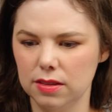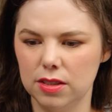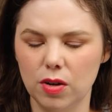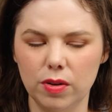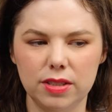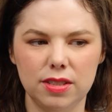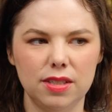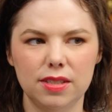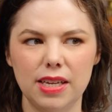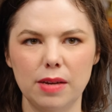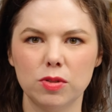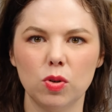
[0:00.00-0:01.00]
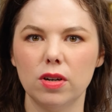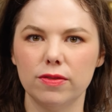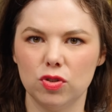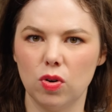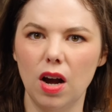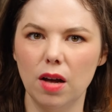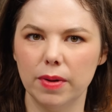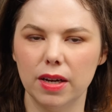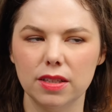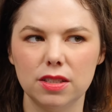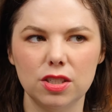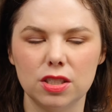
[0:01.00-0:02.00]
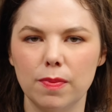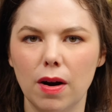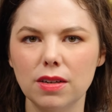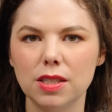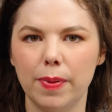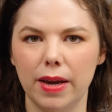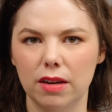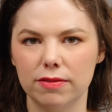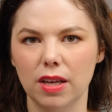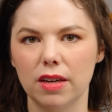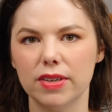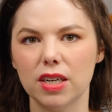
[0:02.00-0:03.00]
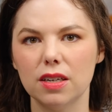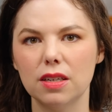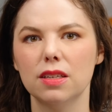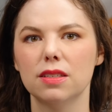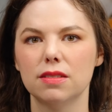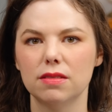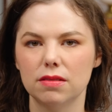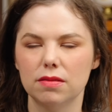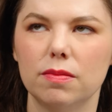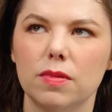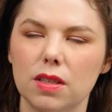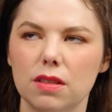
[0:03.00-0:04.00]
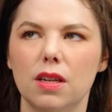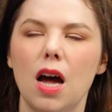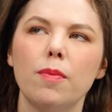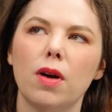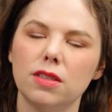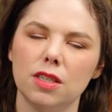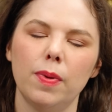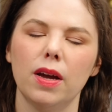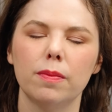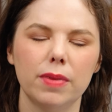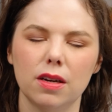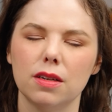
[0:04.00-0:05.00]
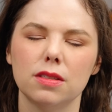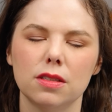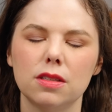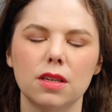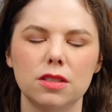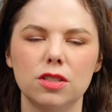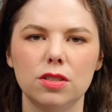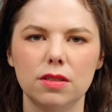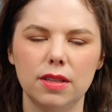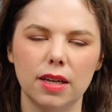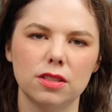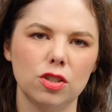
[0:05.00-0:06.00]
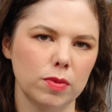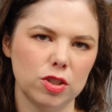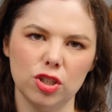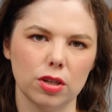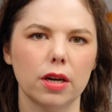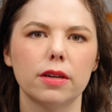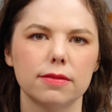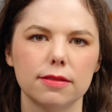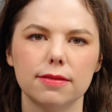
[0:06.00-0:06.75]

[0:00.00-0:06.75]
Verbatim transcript: So it's the same sort of trauma, it's just marzipan flavored. Well, not marzipan because it's, it's that's too much sugar.